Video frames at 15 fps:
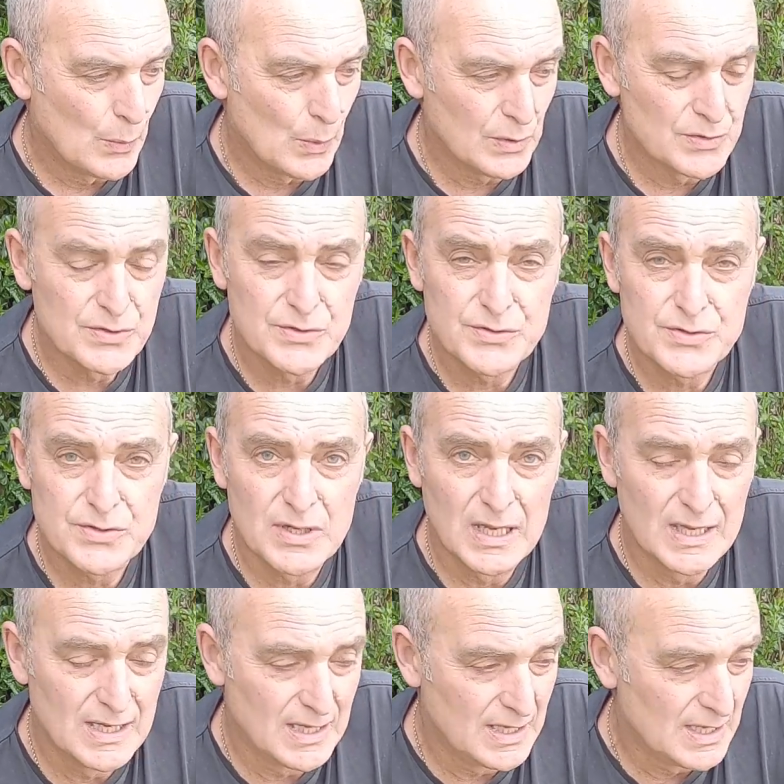One's
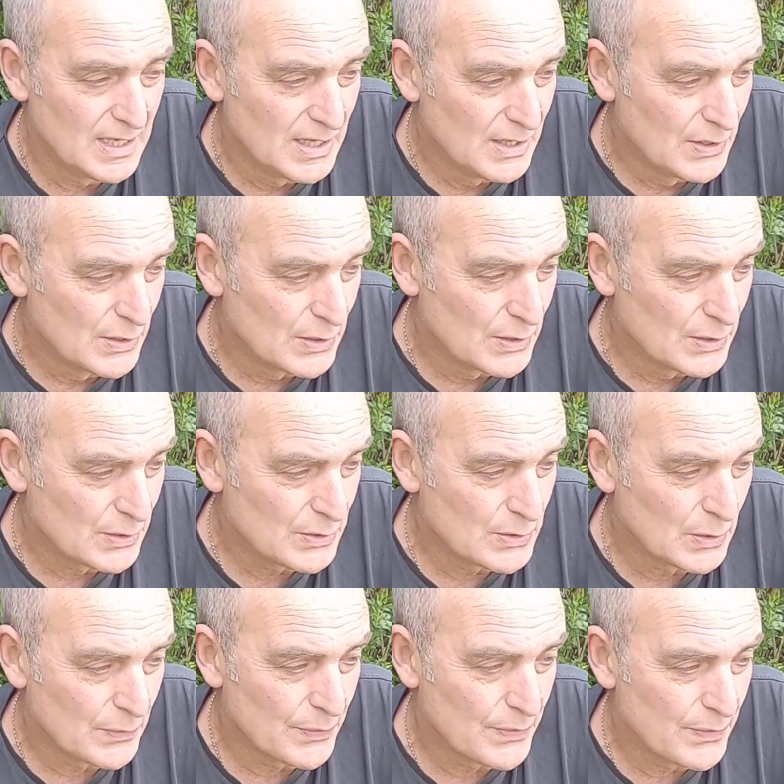
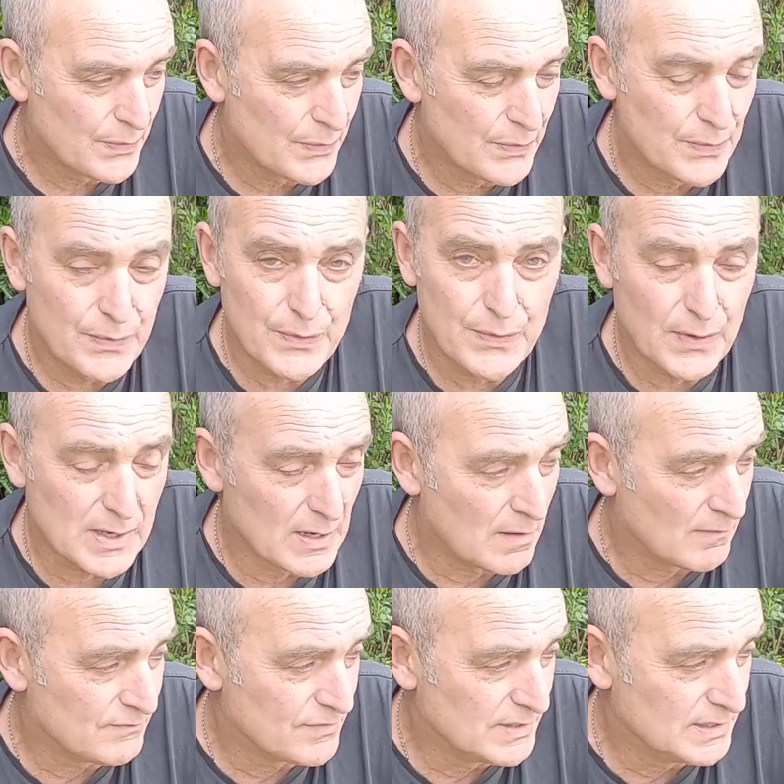called the
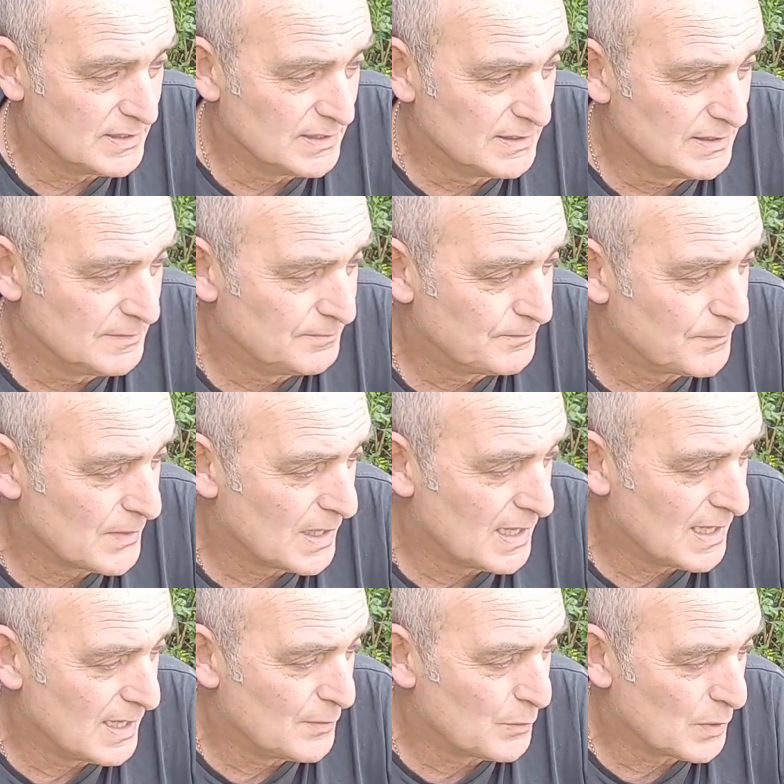carp feeder
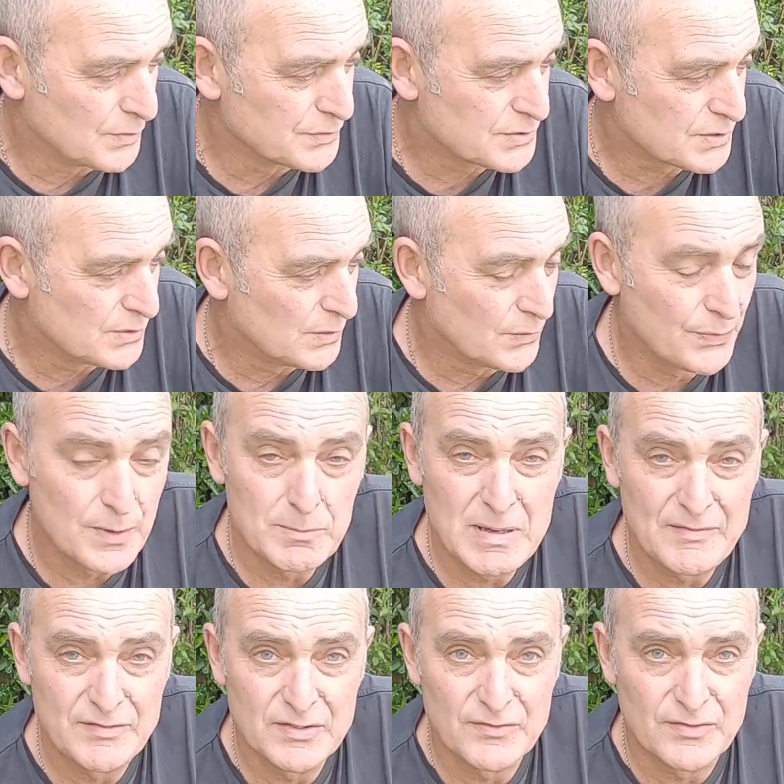and one's called the
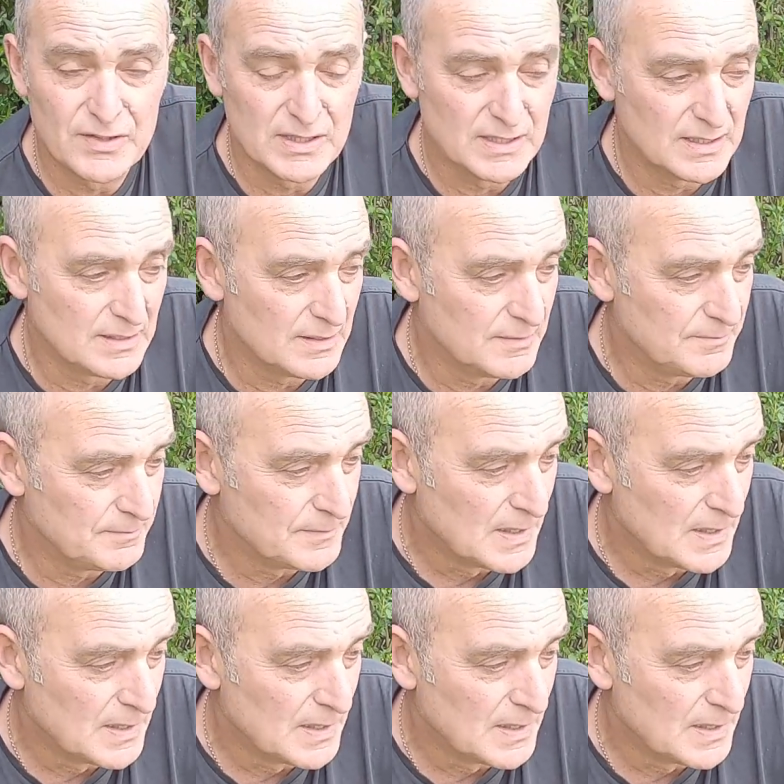method feeder.